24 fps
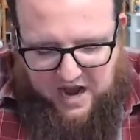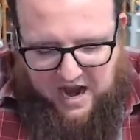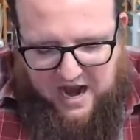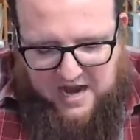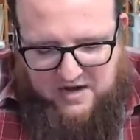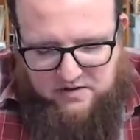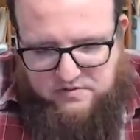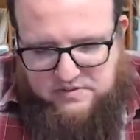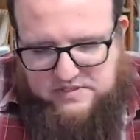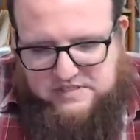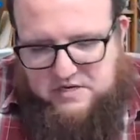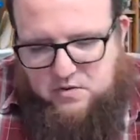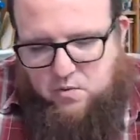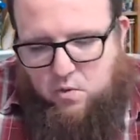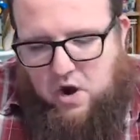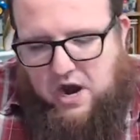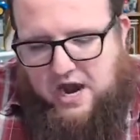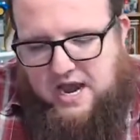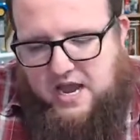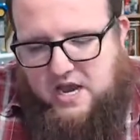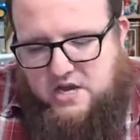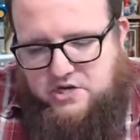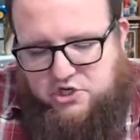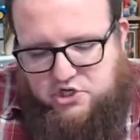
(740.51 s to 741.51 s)
I don't see
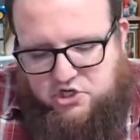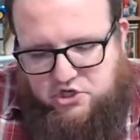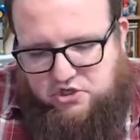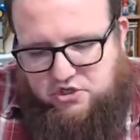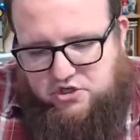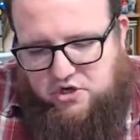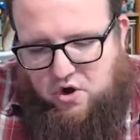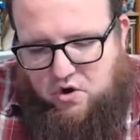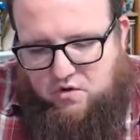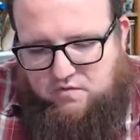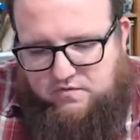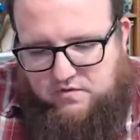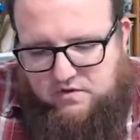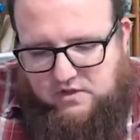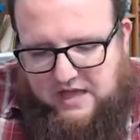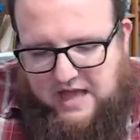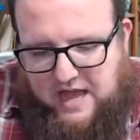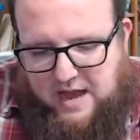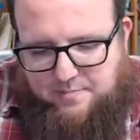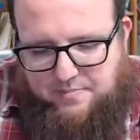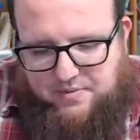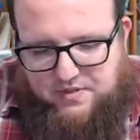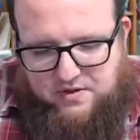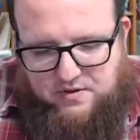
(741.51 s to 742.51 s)
why I shouldn't
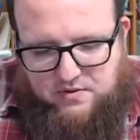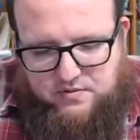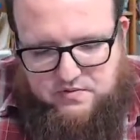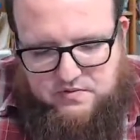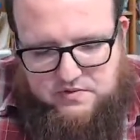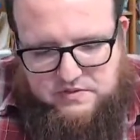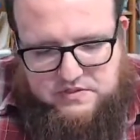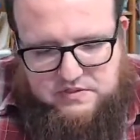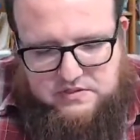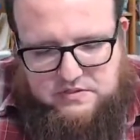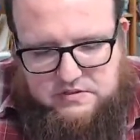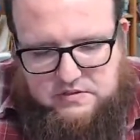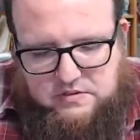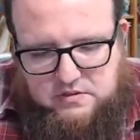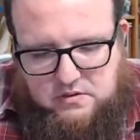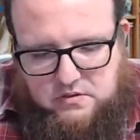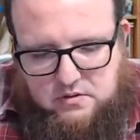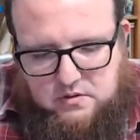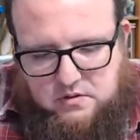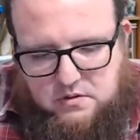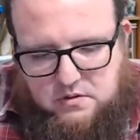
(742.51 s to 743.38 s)
overlap those